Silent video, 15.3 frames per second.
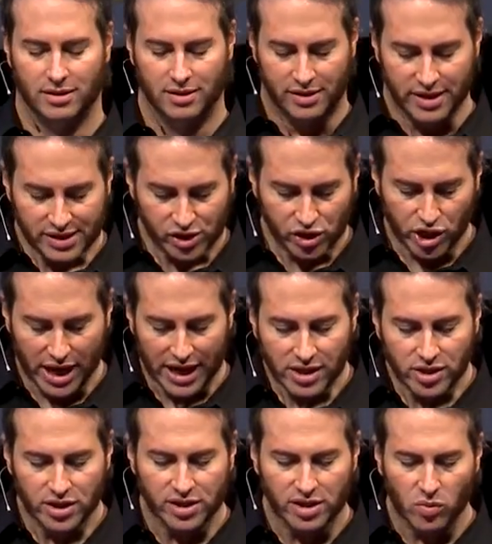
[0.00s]
This
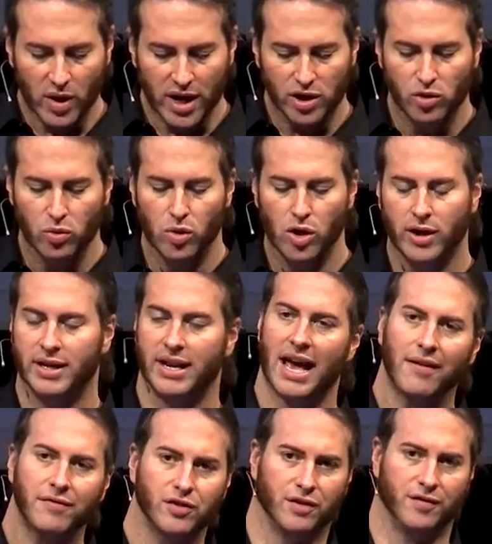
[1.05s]
changes the way you work in
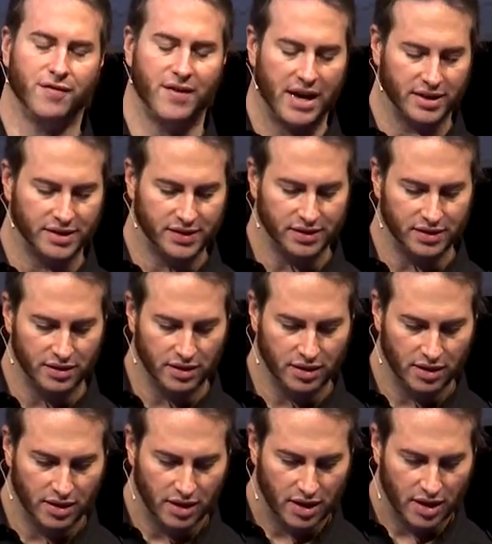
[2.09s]
After Effects.
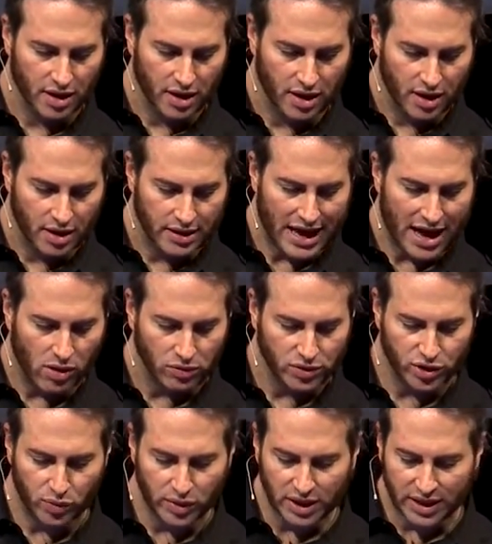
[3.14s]
Now,
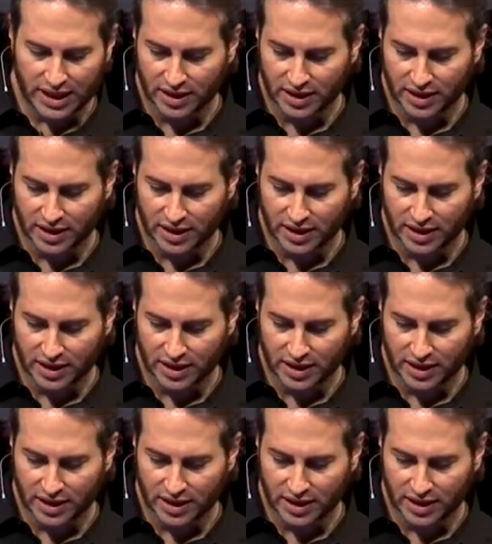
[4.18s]
to really